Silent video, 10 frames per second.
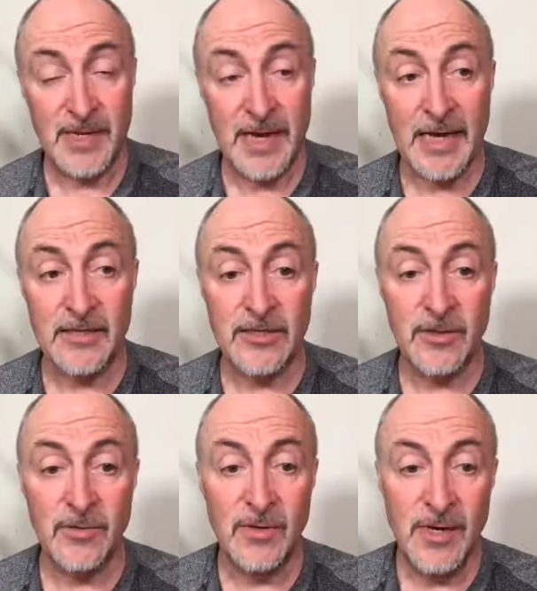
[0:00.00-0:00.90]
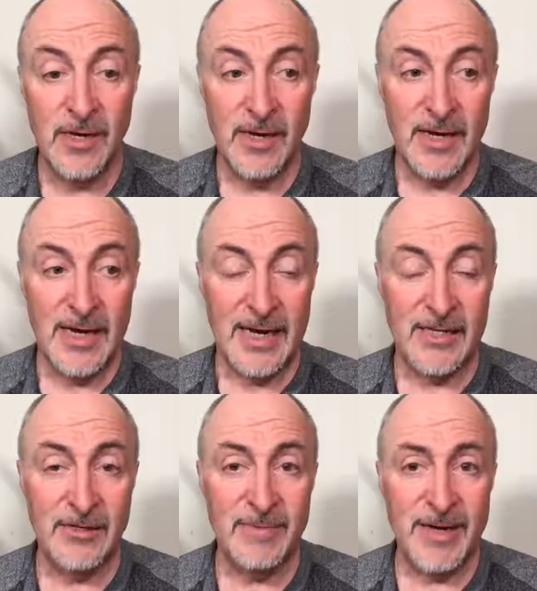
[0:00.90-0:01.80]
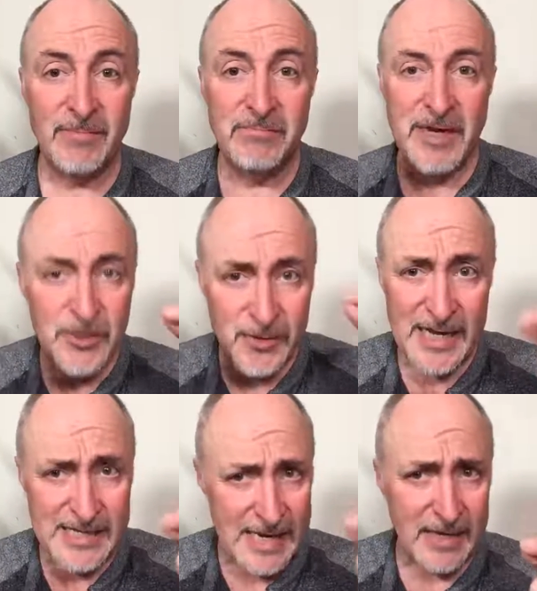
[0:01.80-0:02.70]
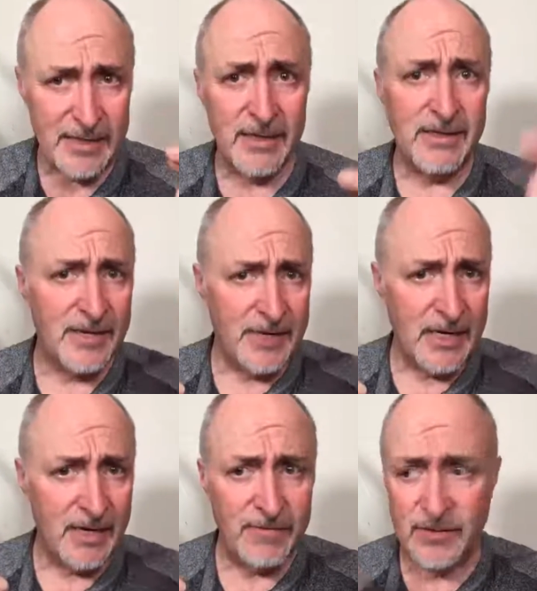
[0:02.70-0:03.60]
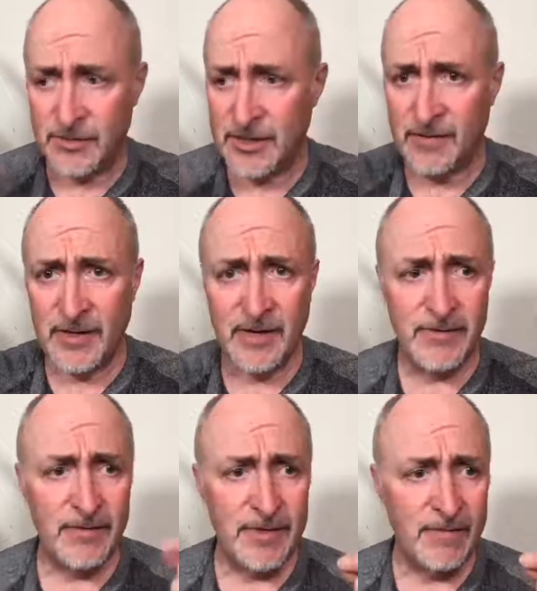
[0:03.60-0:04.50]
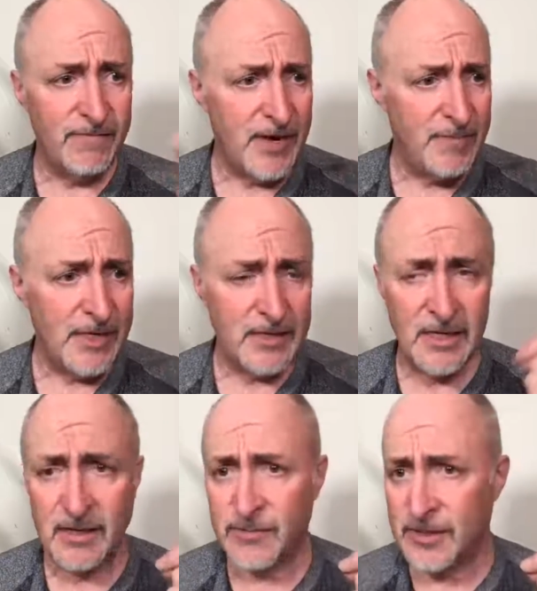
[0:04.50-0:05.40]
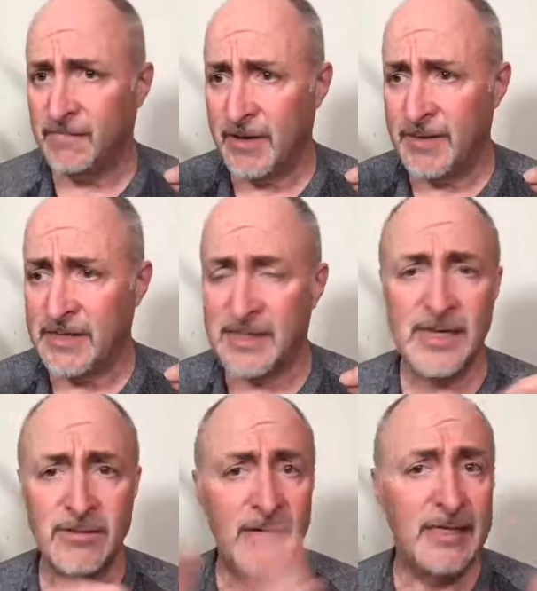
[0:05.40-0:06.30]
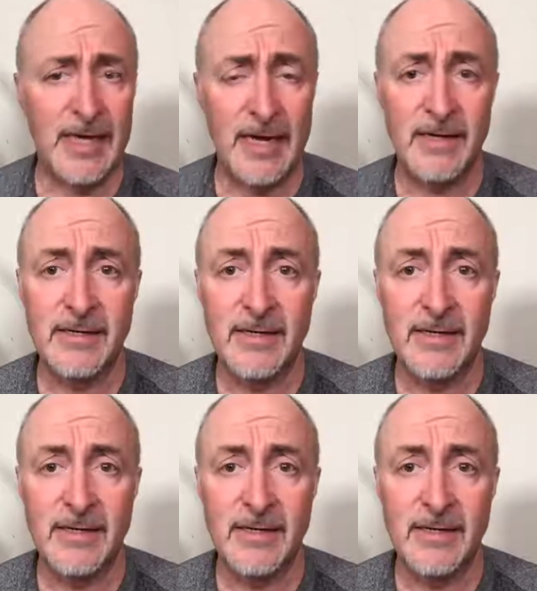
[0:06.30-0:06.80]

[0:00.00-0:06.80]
And so, and it's not about measuring exactly like giving enough to receive enough, and you have to give five minutes here to receive five minutes there. It's not like that.